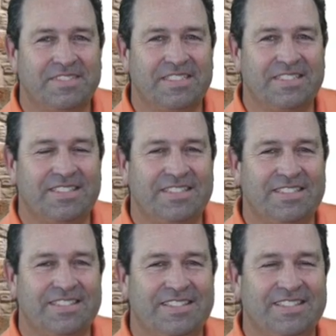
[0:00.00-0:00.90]

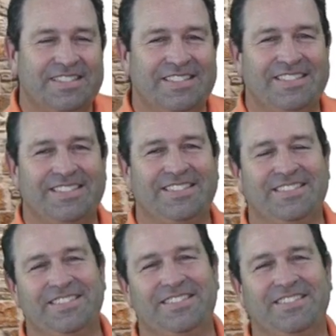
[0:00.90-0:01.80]

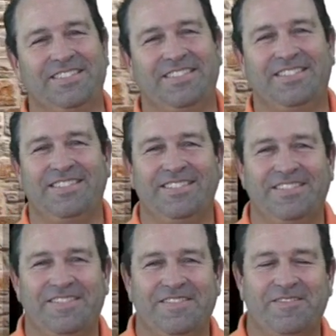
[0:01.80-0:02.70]

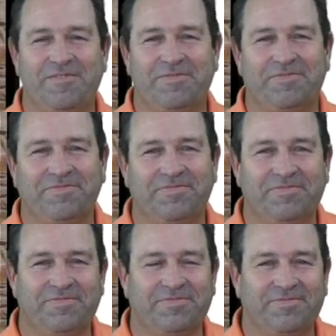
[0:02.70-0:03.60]

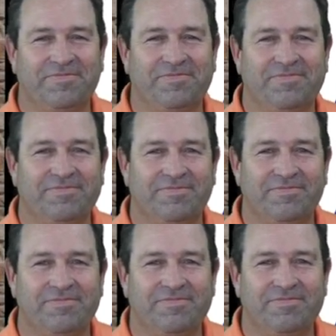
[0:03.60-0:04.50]

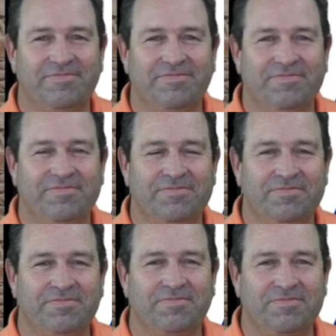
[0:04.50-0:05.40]

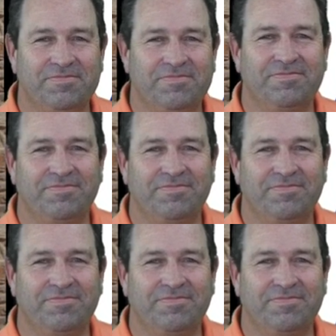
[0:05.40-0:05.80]
(silent)